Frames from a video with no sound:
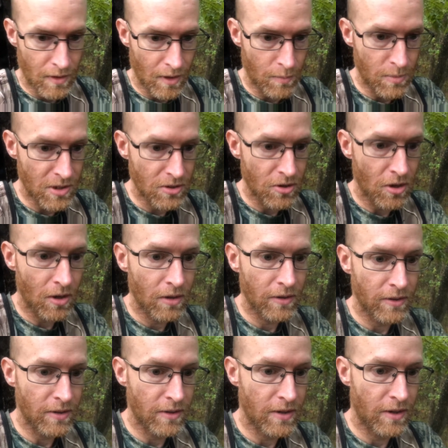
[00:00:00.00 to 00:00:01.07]
I've been
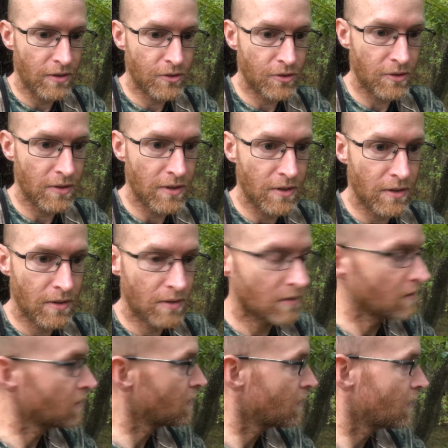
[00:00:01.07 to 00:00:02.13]
calling occasionally
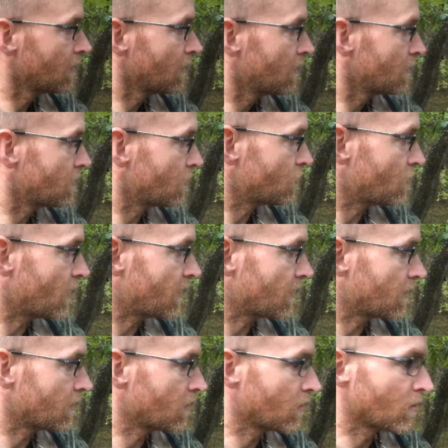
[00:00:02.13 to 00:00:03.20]
to try to
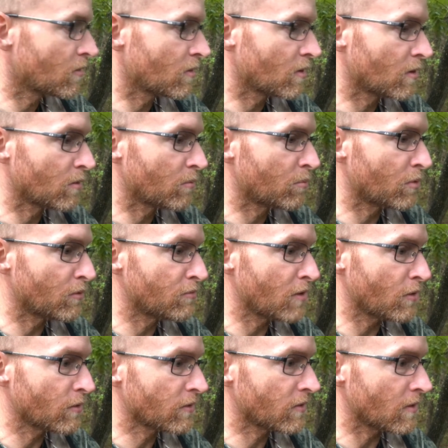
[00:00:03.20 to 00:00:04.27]

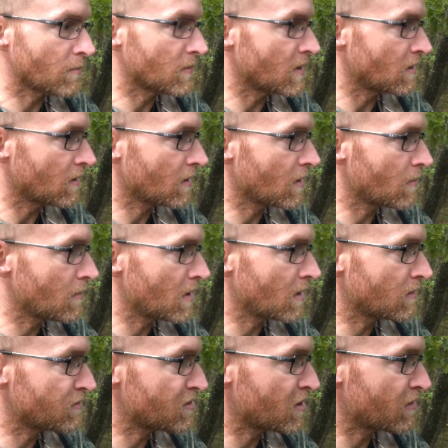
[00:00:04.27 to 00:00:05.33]
provoke something to come
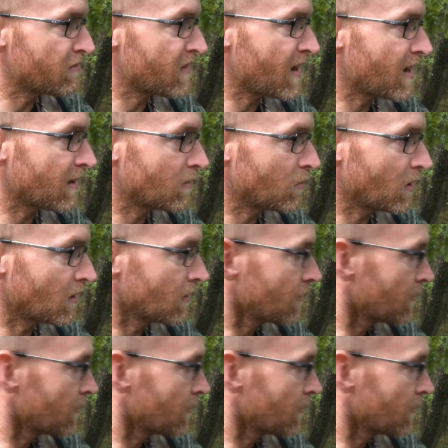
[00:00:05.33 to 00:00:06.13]
in for a fight, but